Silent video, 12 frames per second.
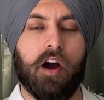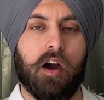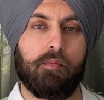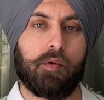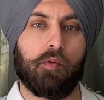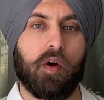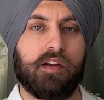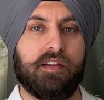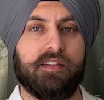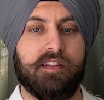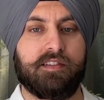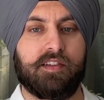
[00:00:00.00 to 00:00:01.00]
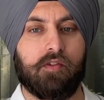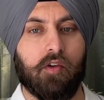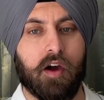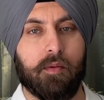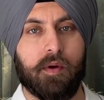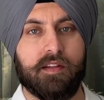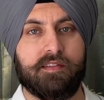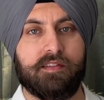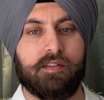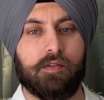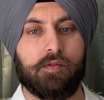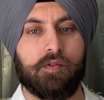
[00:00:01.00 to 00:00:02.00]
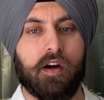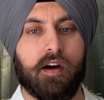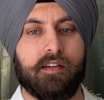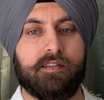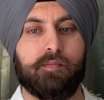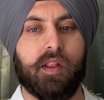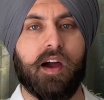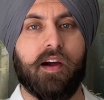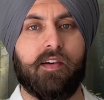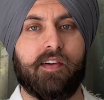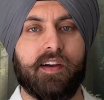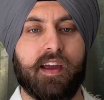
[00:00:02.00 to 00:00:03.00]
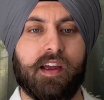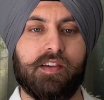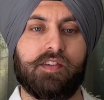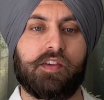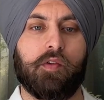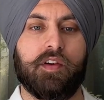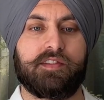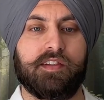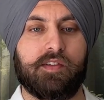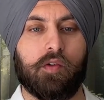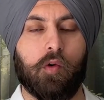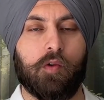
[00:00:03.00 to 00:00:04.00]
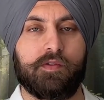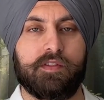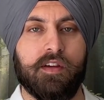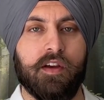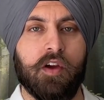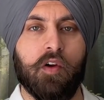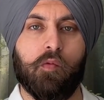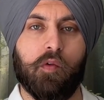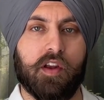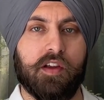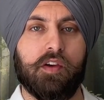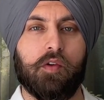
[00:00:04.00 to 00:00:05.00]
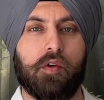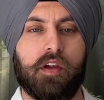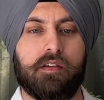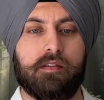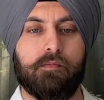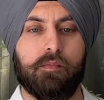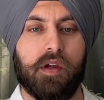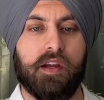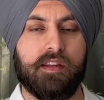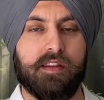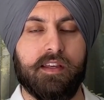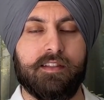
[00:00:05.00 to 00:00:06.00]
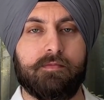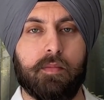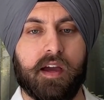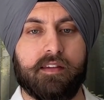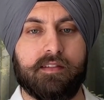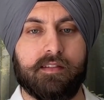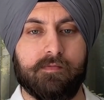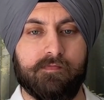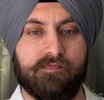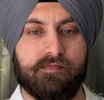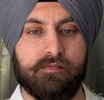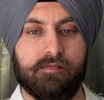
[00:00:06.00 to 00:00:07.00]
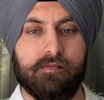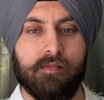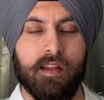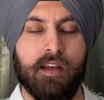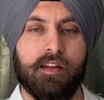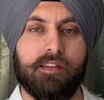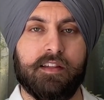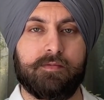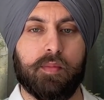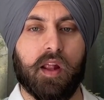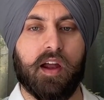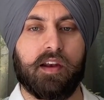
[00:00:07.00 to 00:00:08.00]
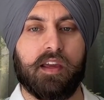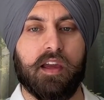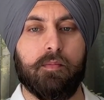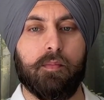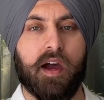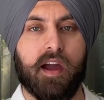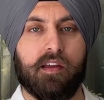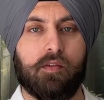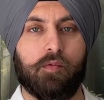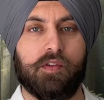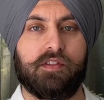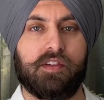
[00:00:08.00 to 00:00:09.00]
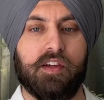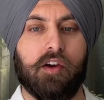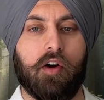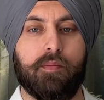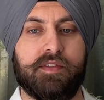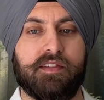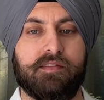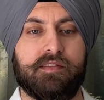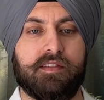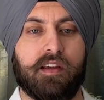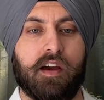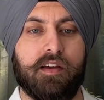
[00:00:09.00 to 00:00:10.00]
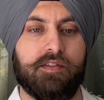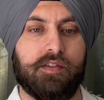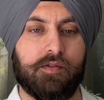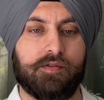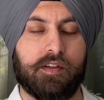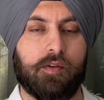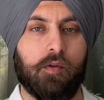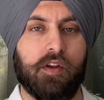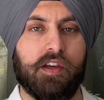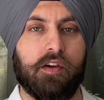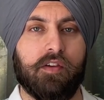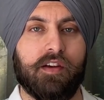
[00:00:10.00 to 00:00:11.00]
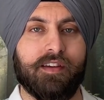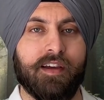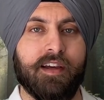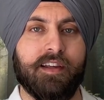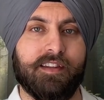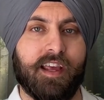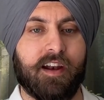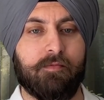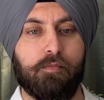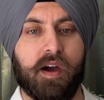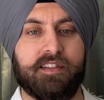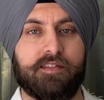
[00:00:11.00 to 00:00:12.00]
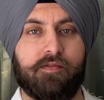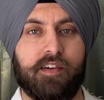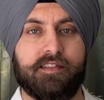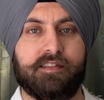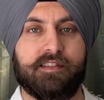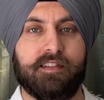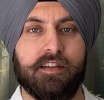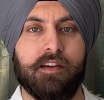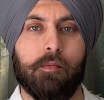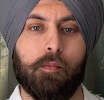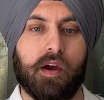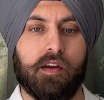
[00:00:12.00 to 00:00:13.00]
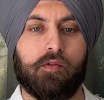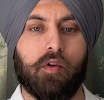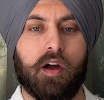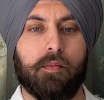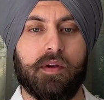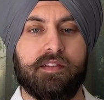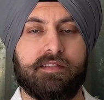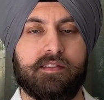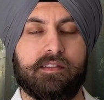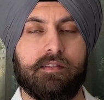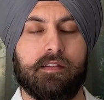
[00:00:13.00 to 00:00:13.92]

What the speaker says: I provided these requirements to the supplier and requested quotes for a unit meeting these specs. The supplier came back with 3 options. I chose the cooling unit that best fits my requirements